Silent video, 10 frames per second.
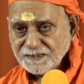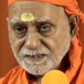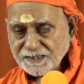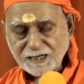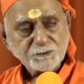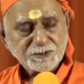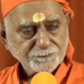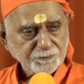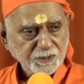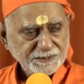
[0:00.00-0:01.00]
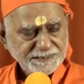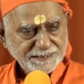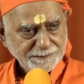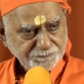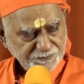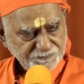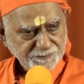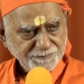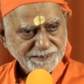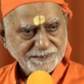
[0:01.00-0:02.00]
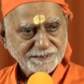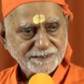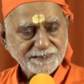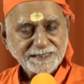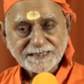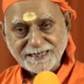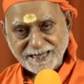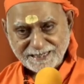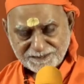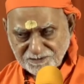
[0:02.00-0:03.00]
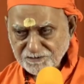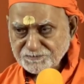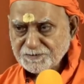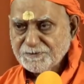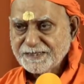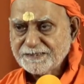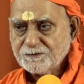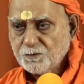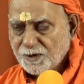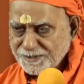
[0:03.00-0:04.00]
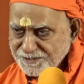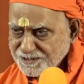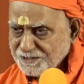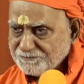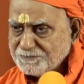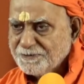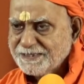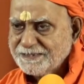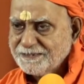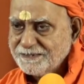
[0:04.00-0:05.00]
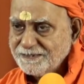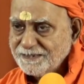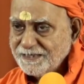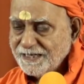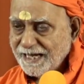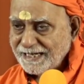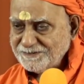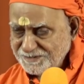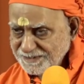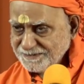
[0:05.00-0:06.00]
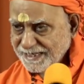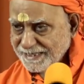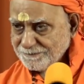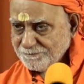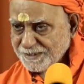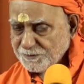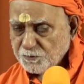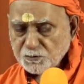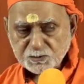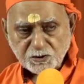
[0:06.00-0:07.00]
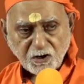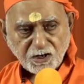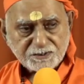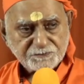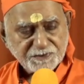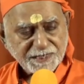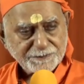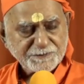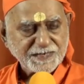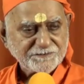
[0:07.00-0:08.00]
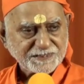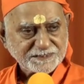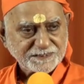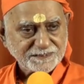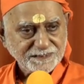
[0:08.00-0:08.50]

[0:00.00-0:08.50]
Count upon the depth of the mind, character of the mind, quality of the mind, and think that by no thought will I be affected.